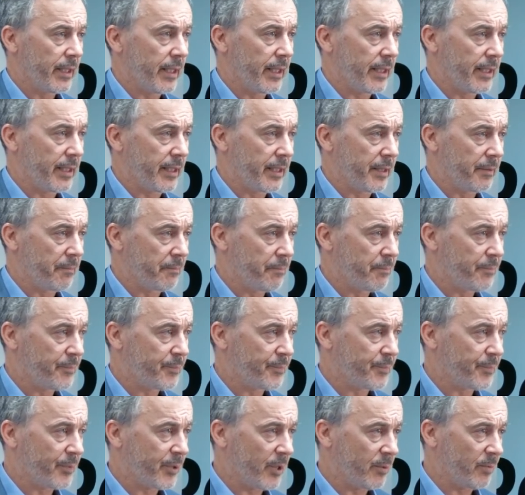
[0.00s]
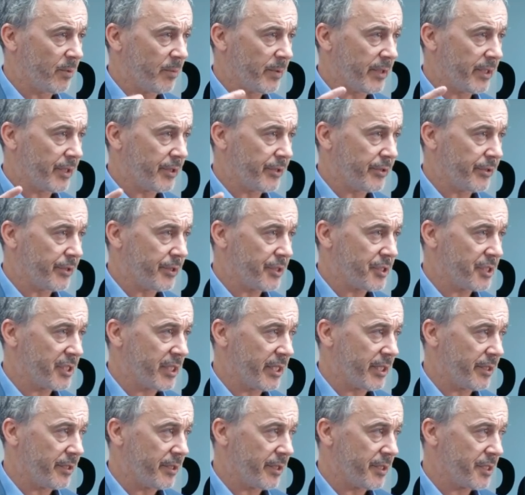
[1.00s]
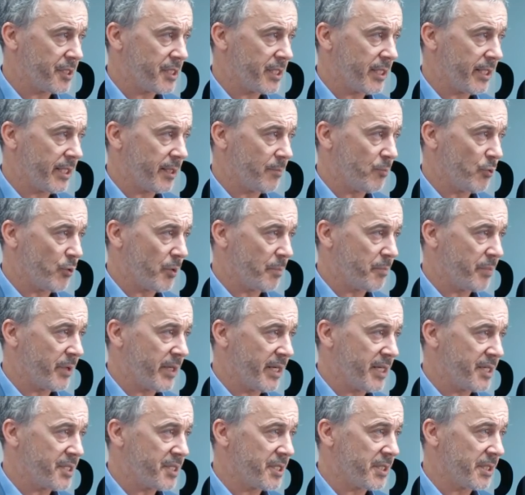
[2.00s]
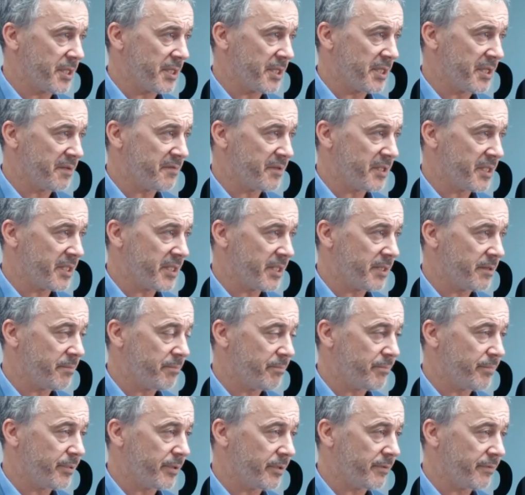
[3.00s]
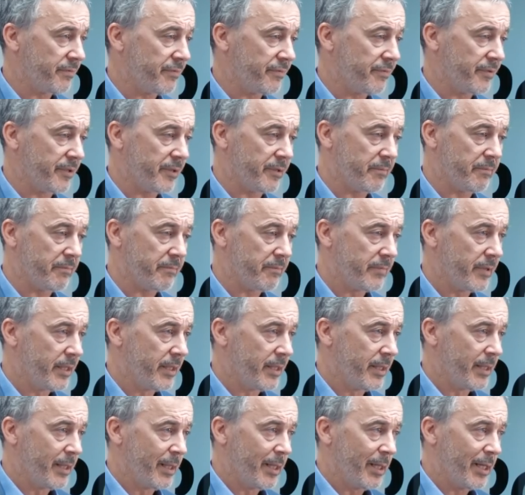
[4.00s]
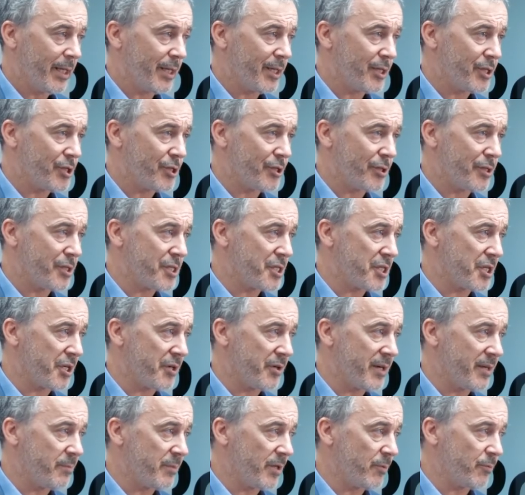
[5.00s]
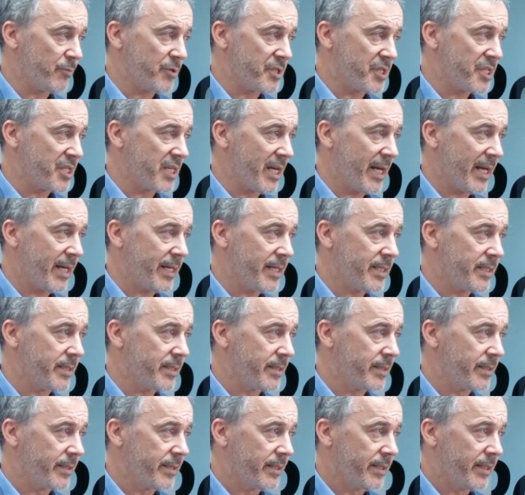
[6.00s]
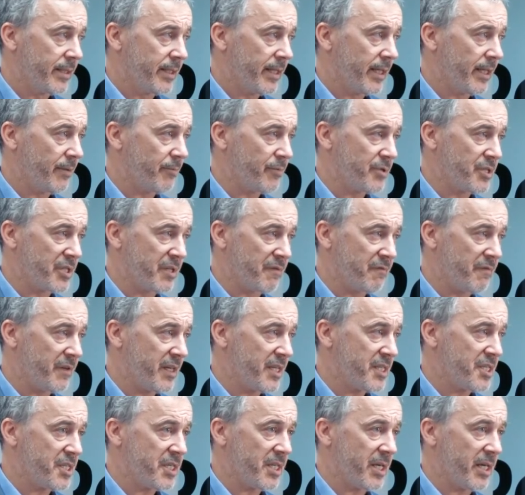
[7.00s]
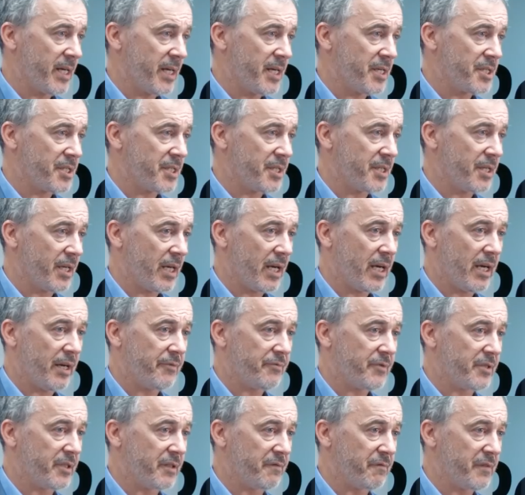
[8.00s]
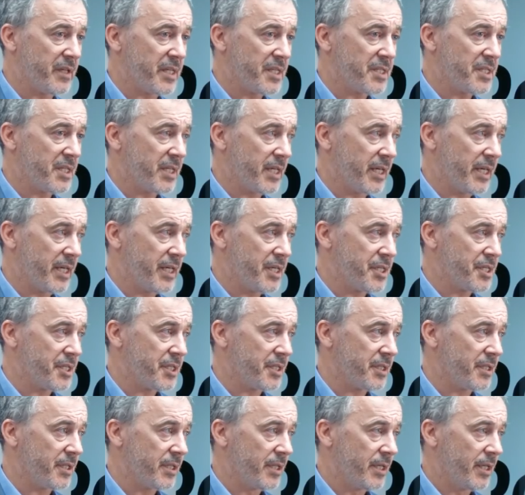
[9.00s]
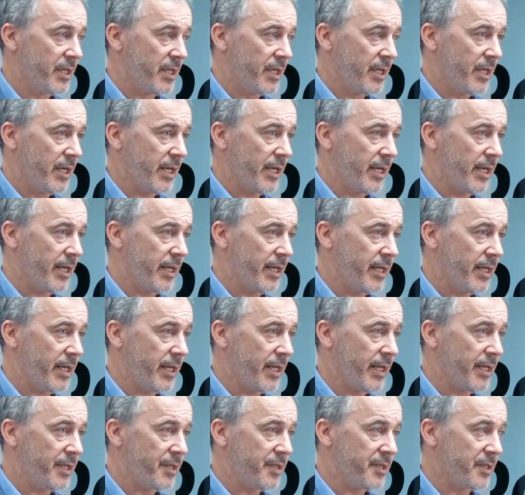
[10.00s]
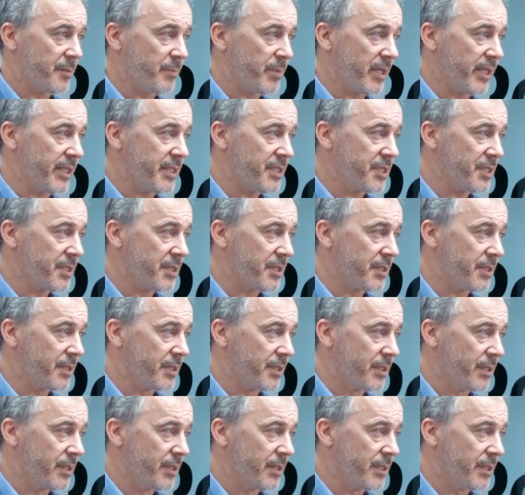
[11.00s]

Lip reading: And probably across here now, it's getting more press than it ever did. But from as soon as the agreement was signed, it was investigation after investigation into the police.